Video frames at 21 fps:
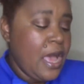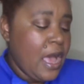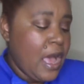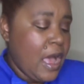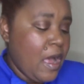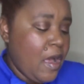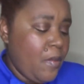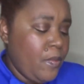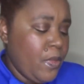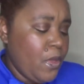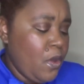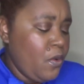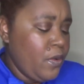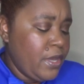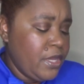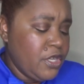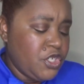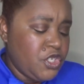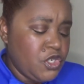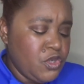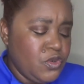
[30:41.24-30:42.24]
Um, no
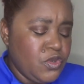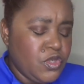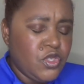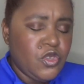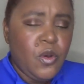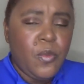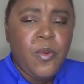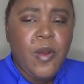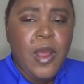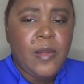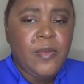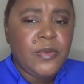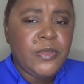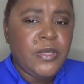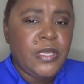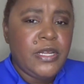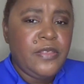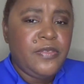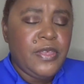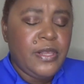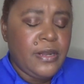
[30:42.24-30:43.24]
issues, no problems or
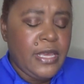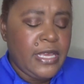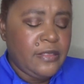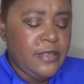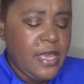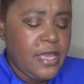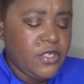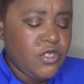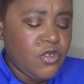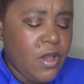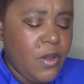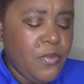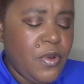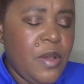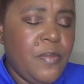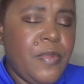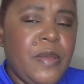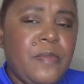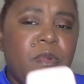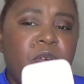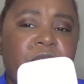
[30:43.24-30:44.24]
anything like that. So I
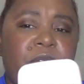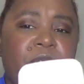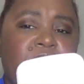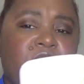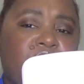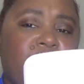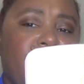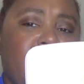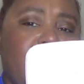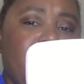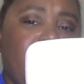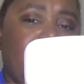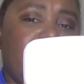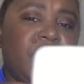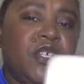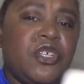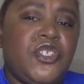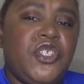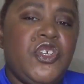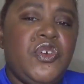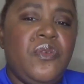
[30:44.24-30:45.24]
will be moving this cream blush
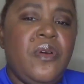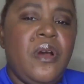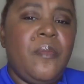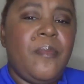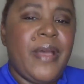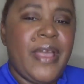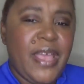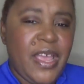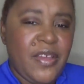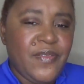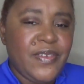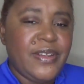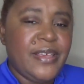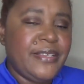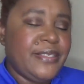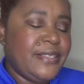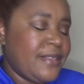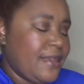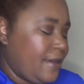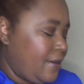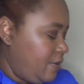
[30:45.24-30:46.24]
into my everyday
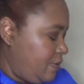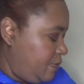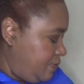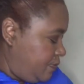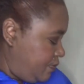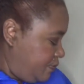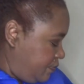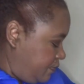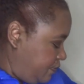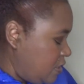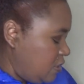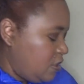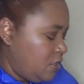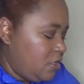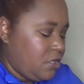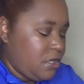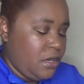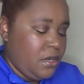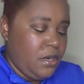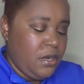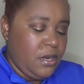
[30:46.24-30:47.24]
stack.
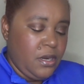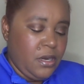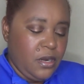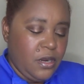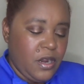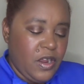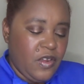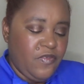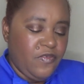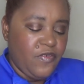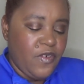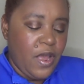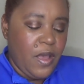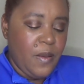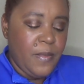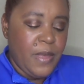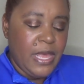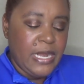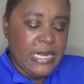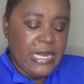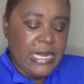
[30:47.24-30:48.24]
Bronzer
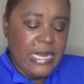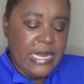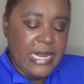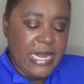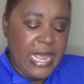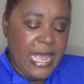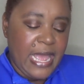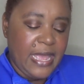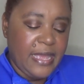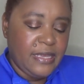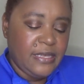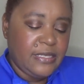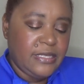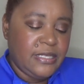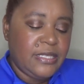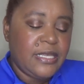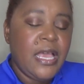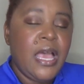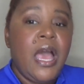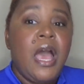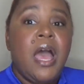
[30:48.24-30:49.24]
from NYX.